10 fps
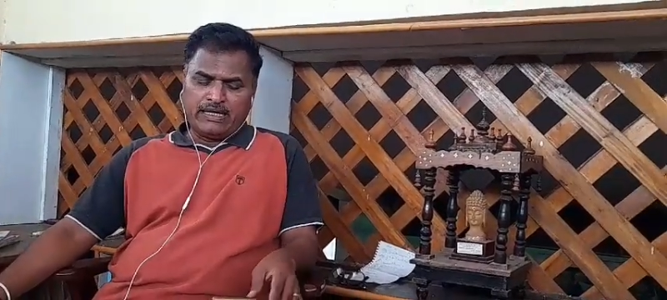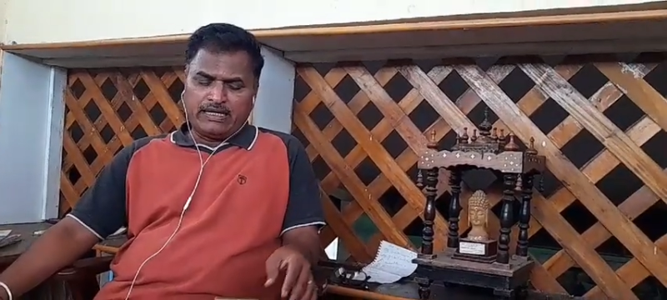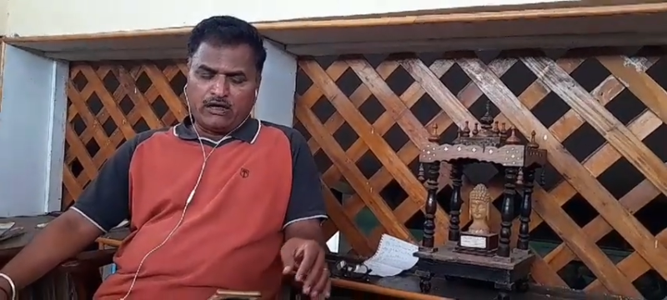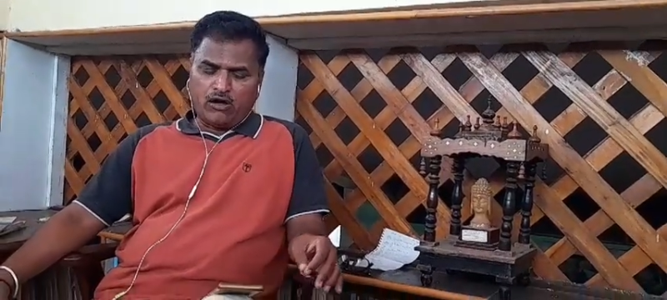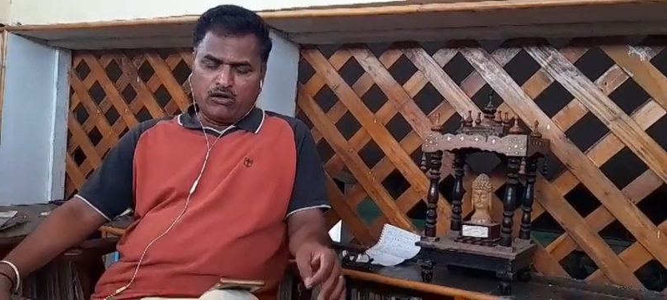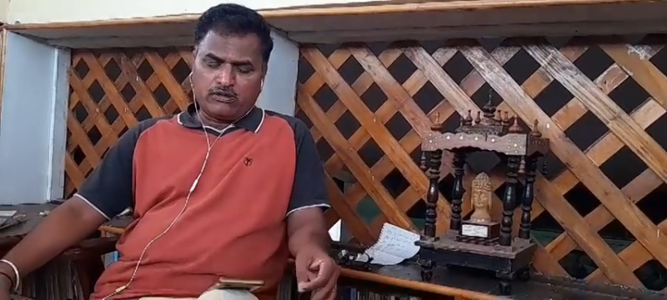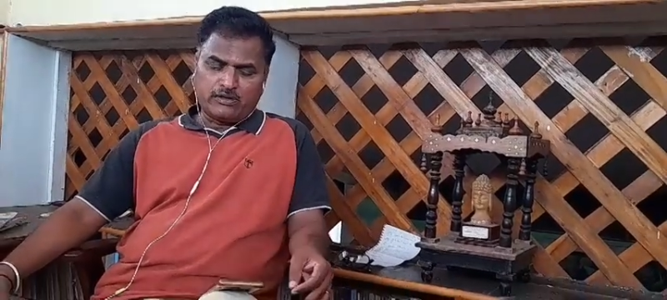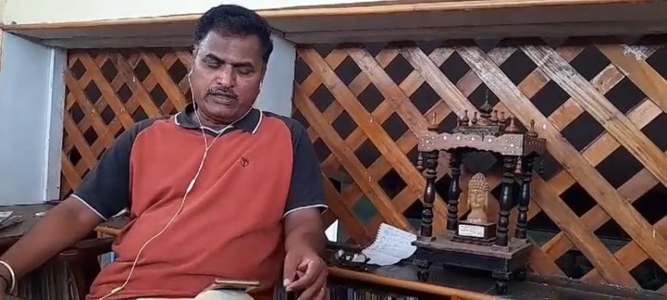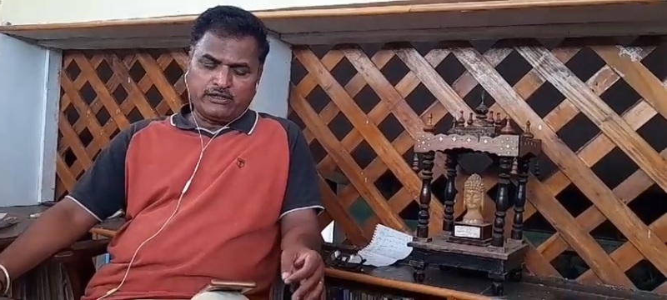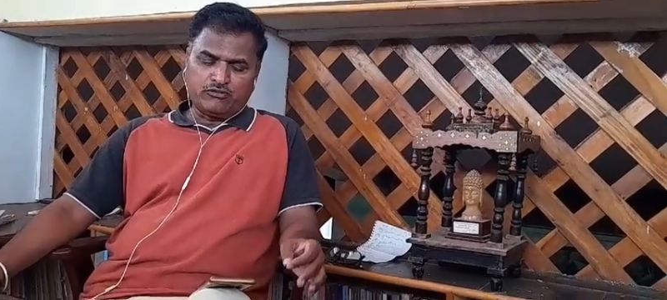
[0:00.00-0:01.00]
an
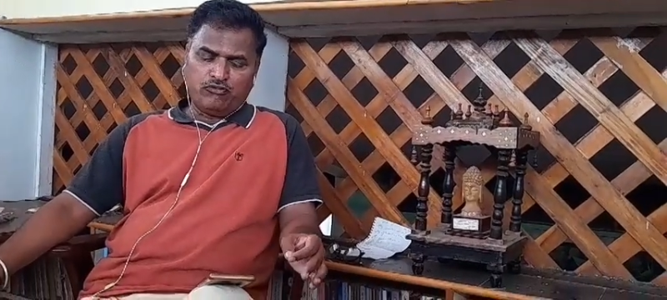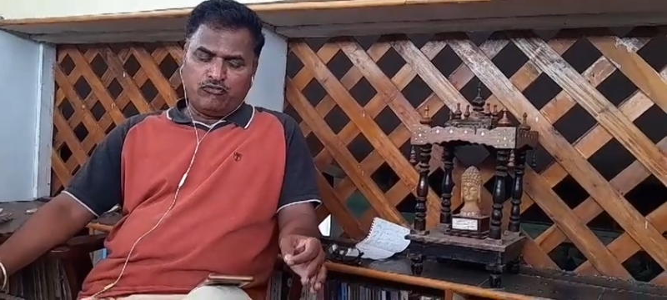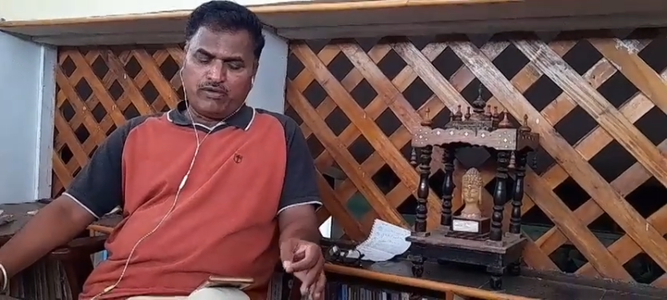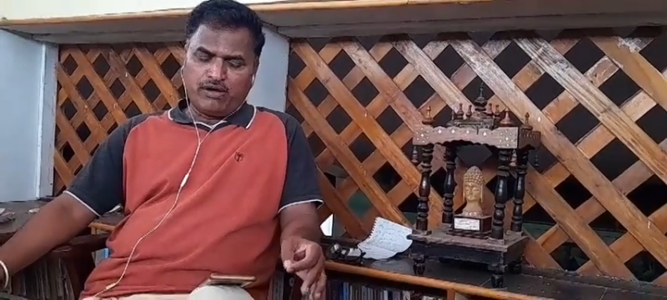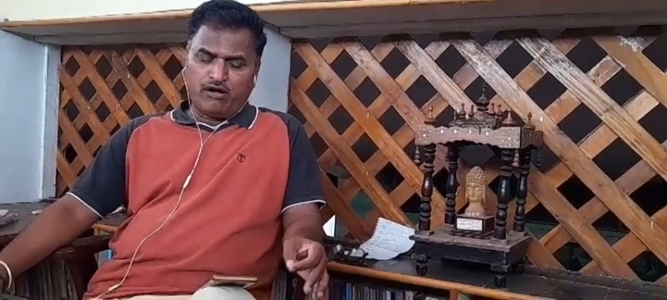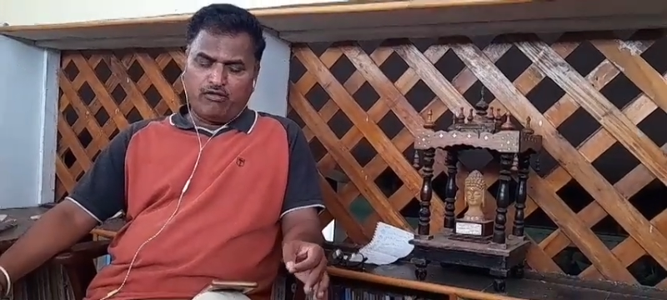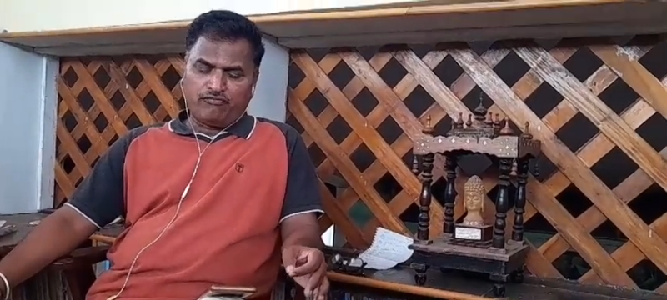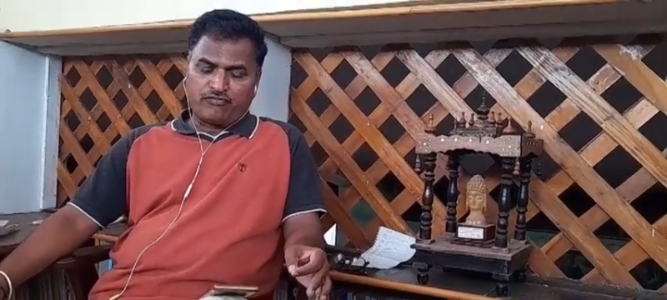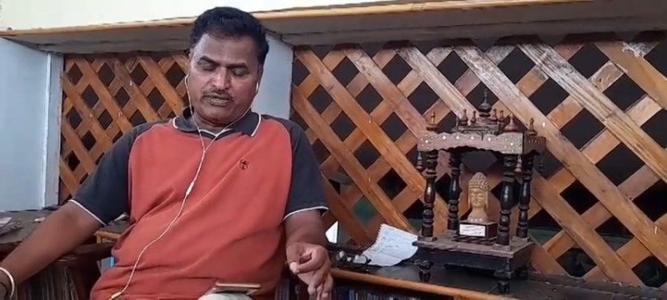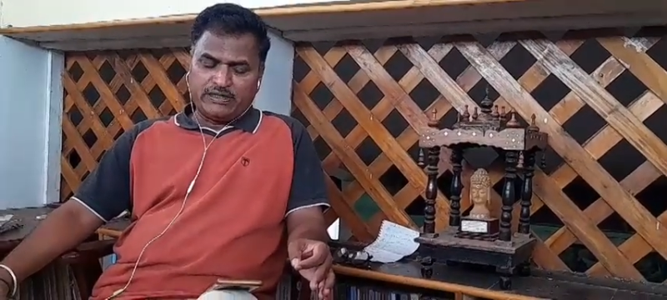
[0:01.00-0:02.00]
alternative way
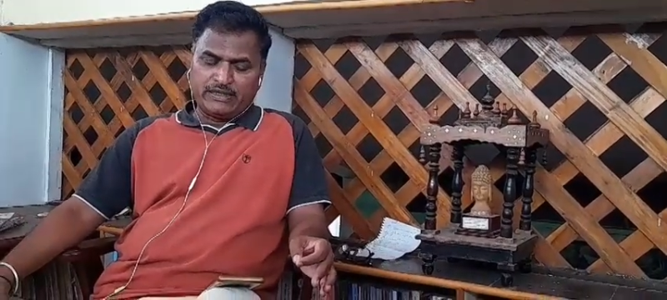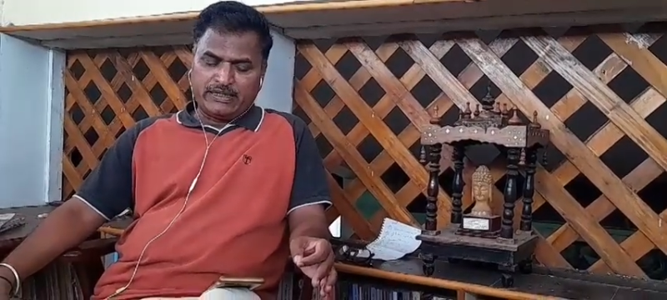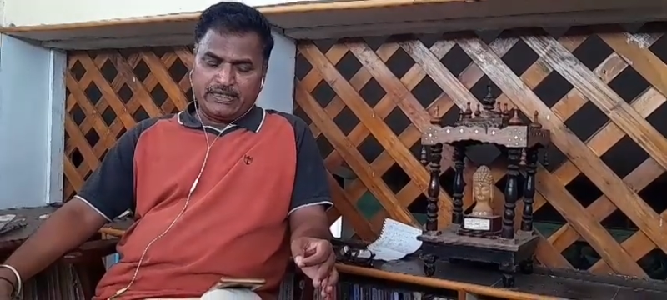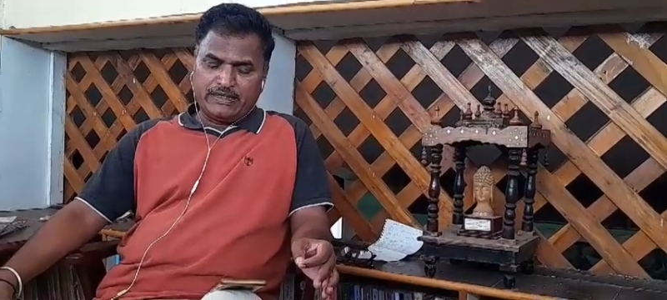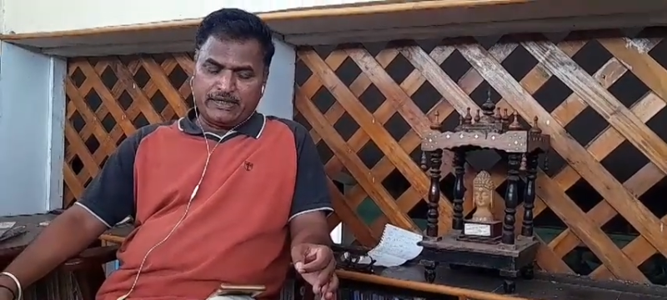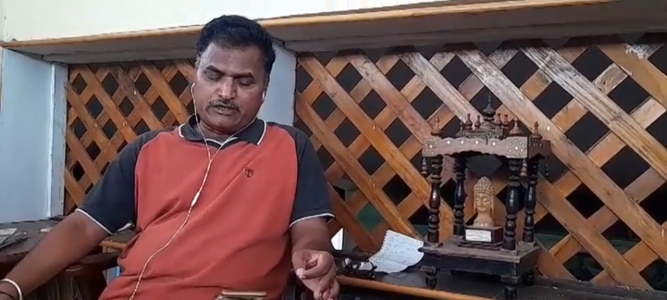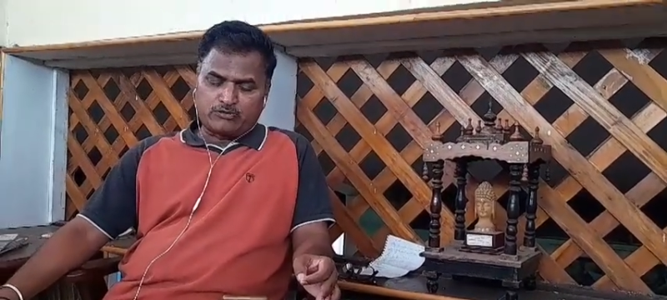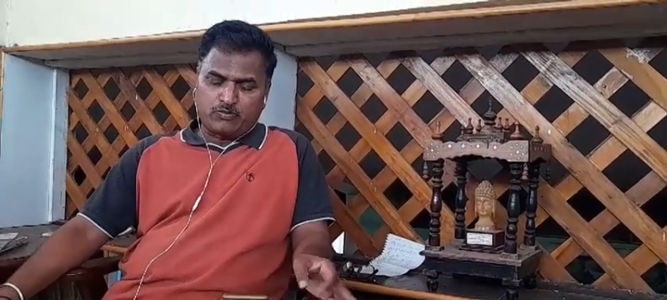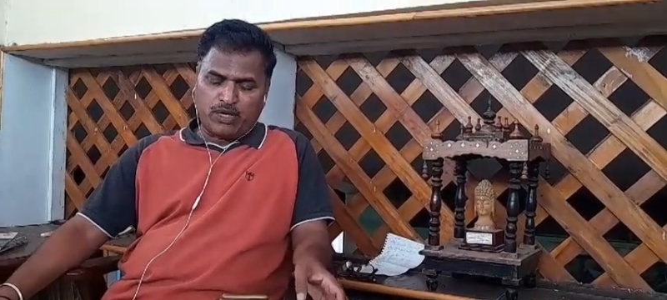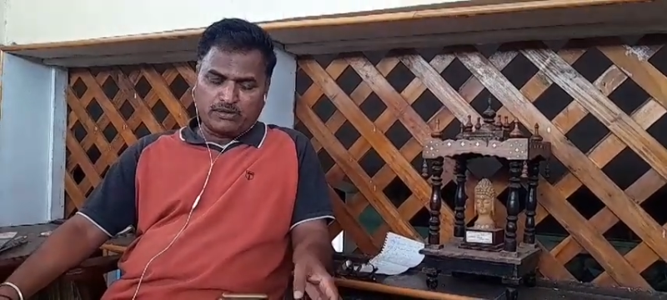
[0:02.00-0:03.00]
of reading India's
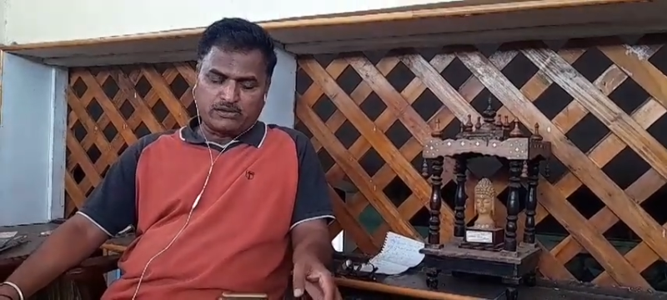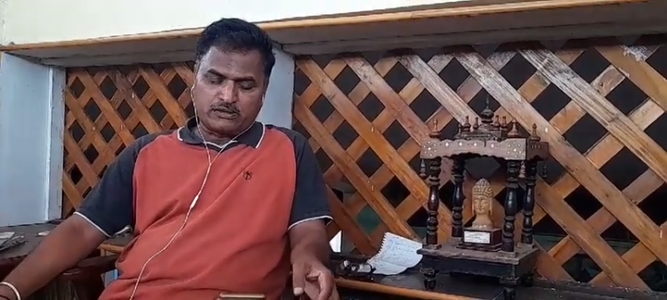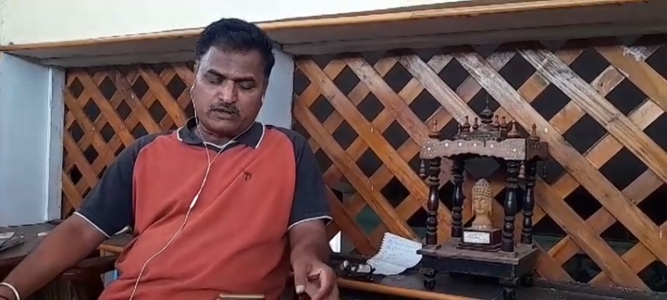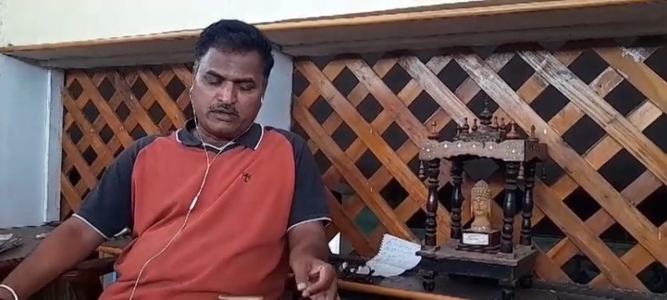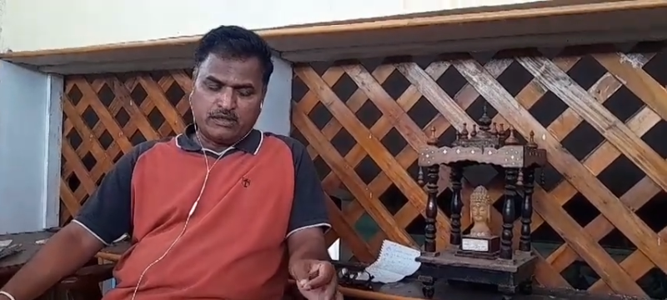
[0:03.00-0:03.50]
past,